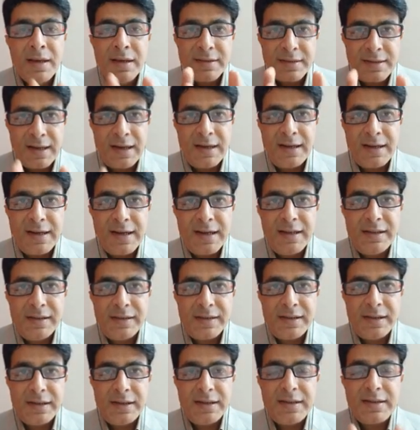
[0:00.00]

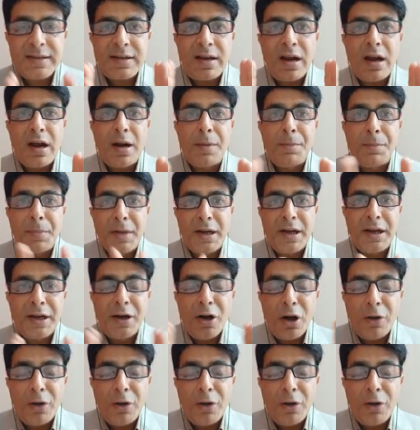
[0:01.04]
Sentences are made